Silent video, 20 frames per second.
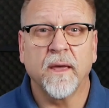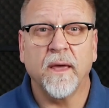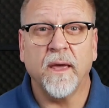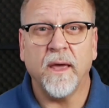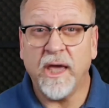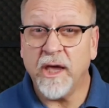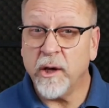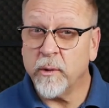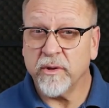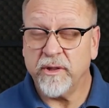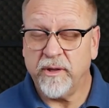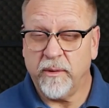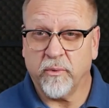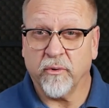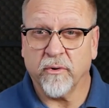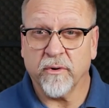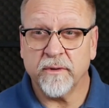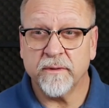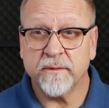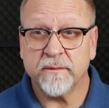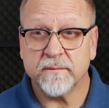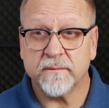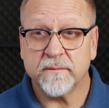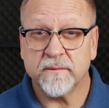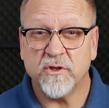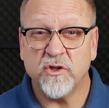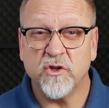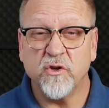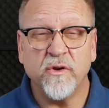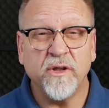Equally important,
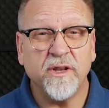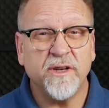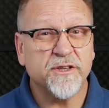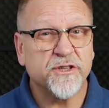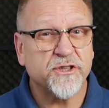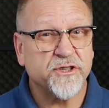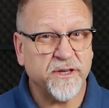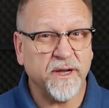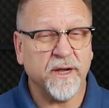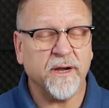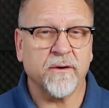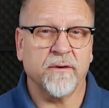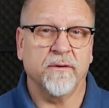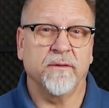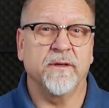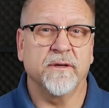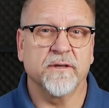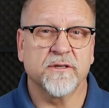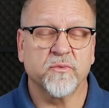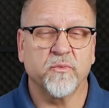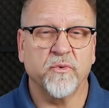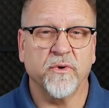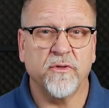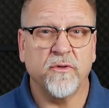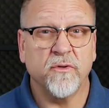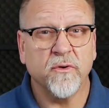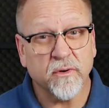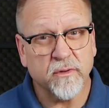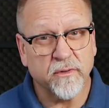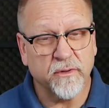you need to share this with
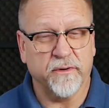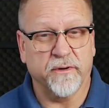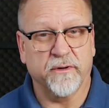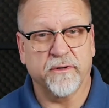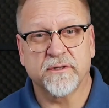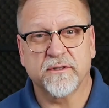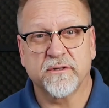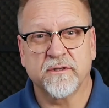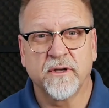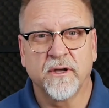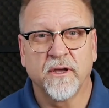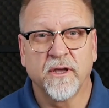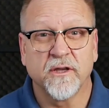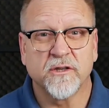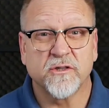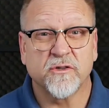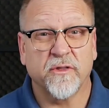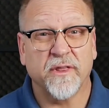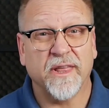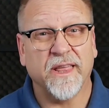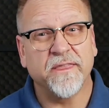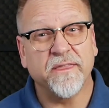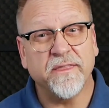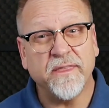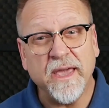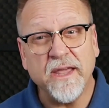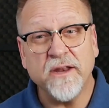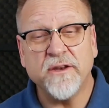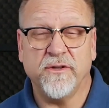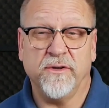your learners so that
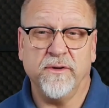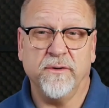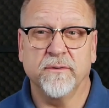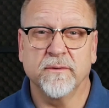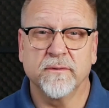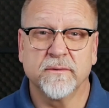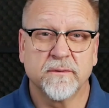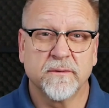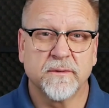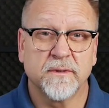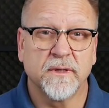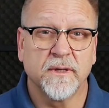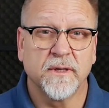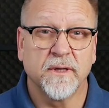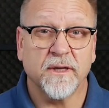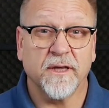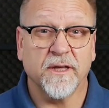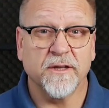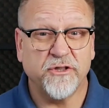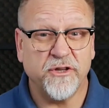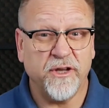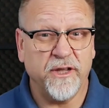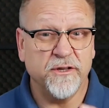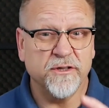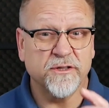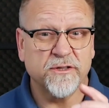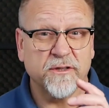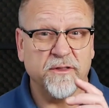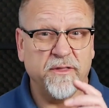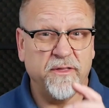they too can
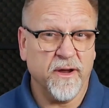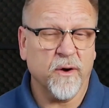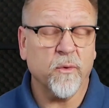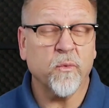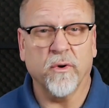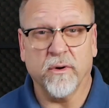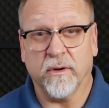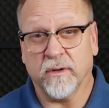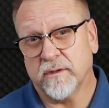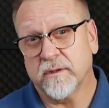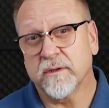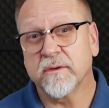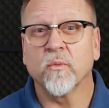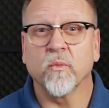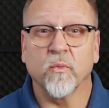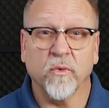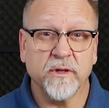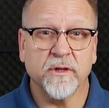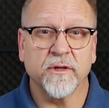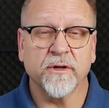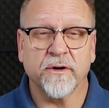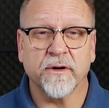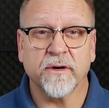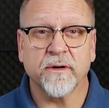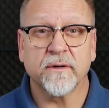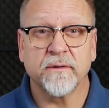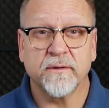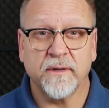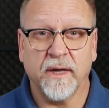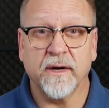change their world one
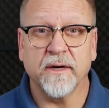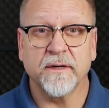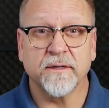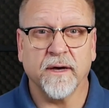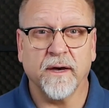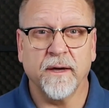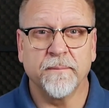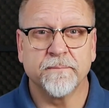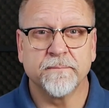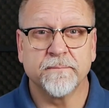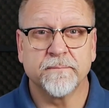learner at a time.